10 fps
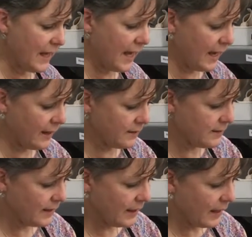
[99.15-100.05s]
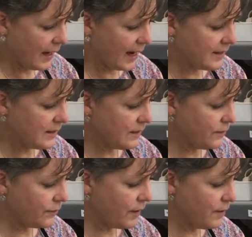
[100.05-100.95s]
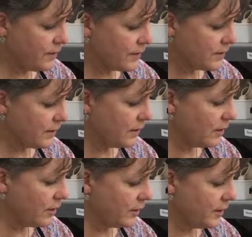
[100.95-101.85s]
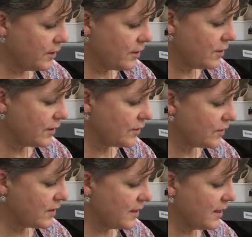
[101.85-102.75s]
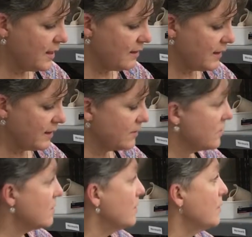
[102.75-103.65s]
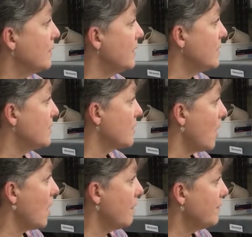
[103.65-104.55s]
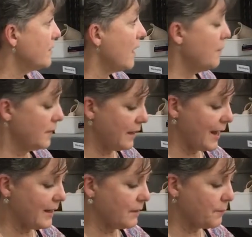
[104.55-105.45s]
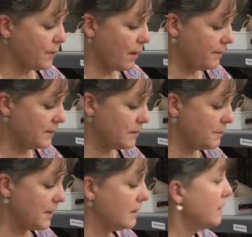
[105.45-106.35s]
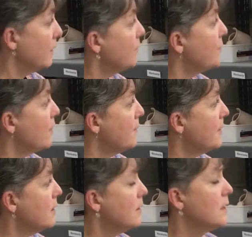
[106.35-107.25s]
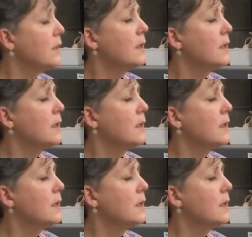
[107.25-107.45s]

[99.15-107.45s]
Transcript: And I did throw this a little earlier. You can see that it's still really soft. I would like it probably to be a little firmer,